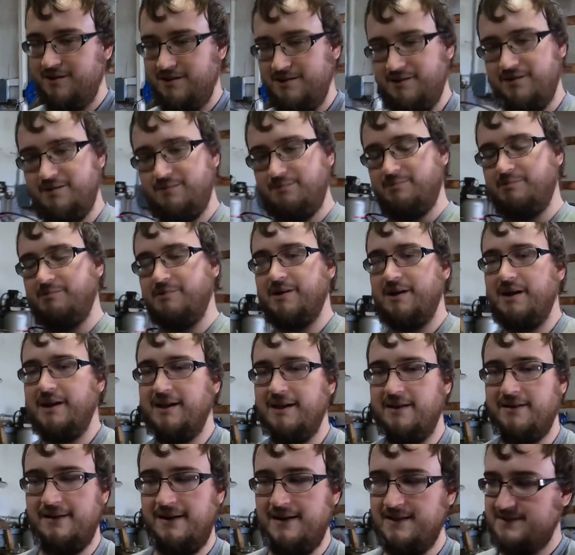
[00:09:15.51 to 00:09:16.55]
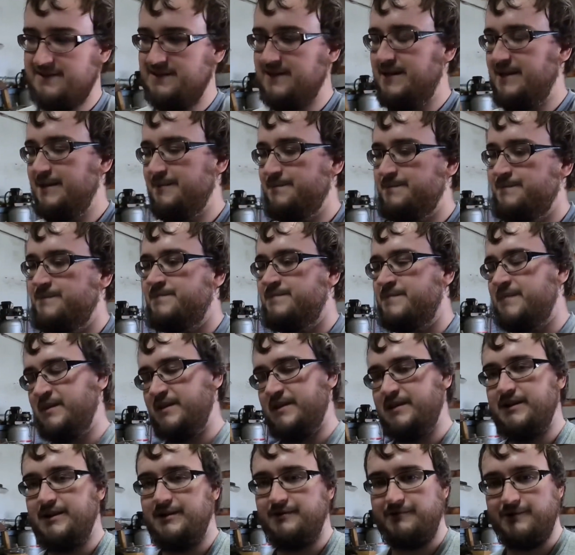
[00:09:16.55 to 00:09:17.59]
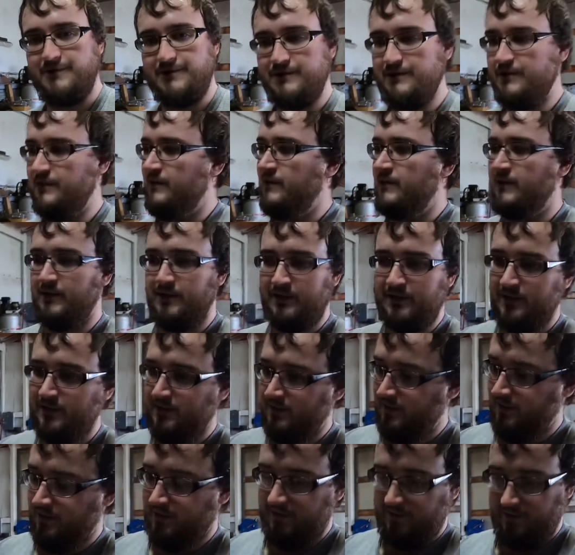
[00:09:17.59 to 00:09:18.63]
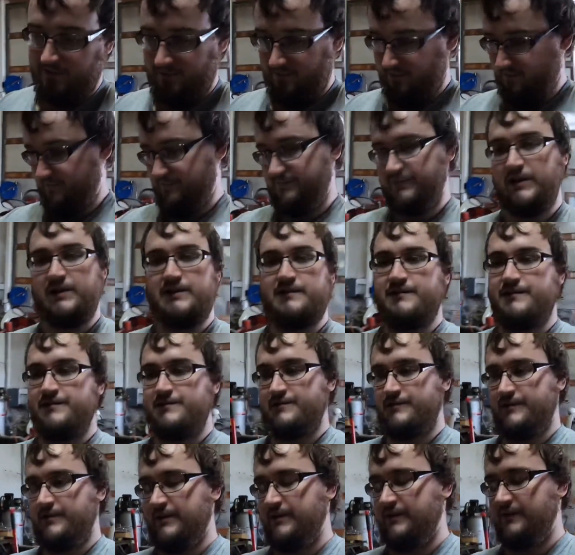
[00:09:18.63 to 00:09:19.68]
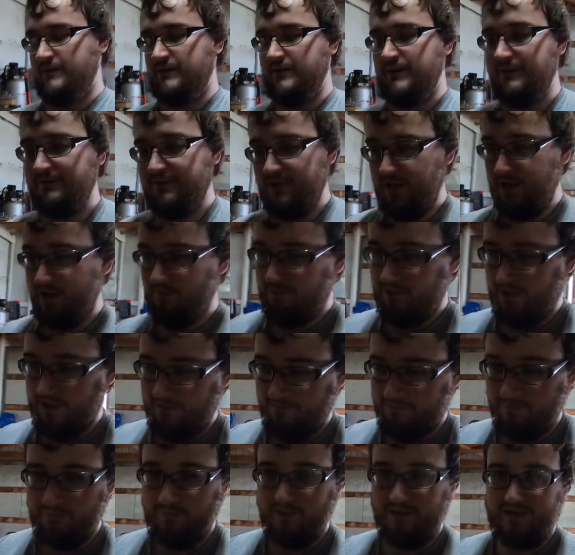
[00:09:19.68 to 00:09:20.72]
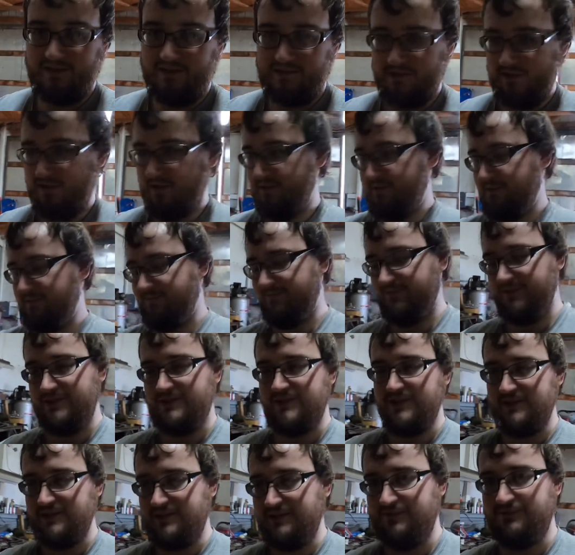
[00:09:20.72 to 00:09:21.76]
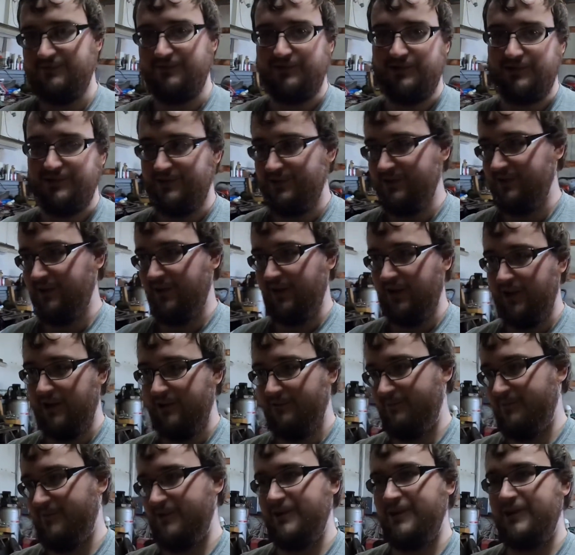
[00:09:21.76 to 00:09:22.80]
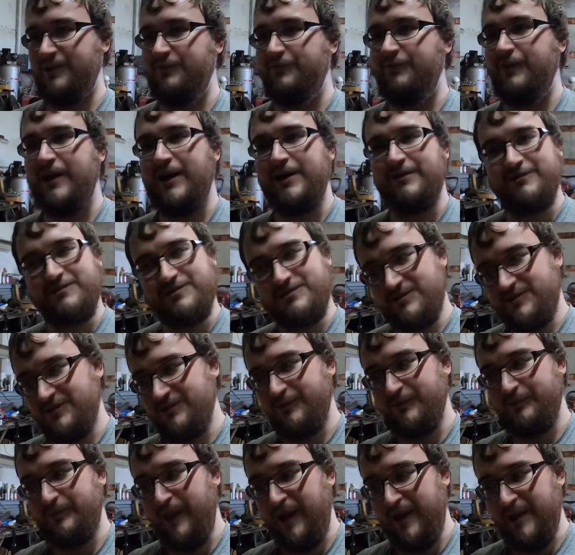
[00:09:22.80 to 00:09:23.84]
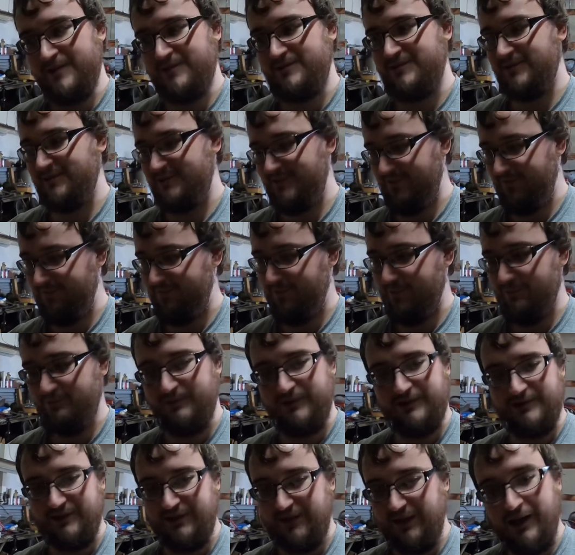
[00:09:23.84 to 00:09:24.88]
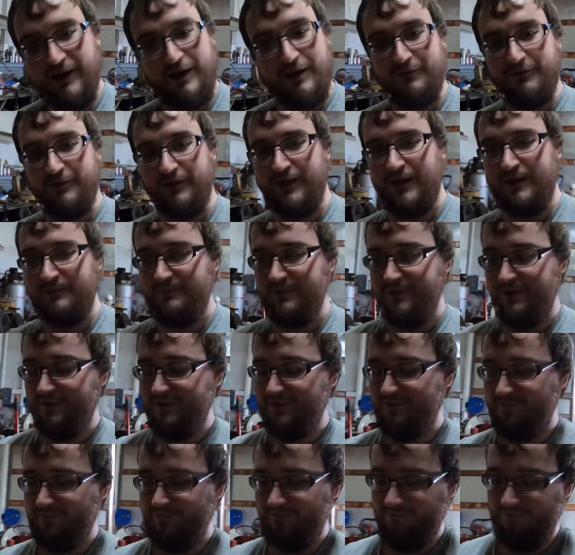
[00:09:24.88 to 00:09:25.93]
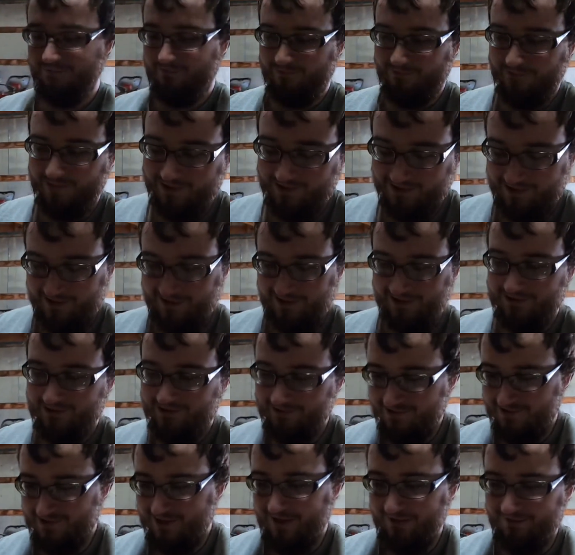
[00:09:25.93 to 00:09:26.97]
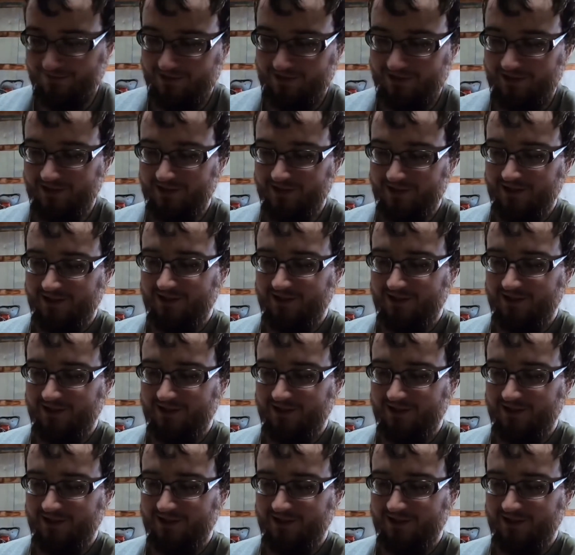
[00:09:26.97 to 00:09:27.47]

Them are what I had last time, and they worked flawlessly. Never had a problem with bending studs. And we 60 foot at 185, which is still bad 60 foot, but it's a hell of a lot better than 270.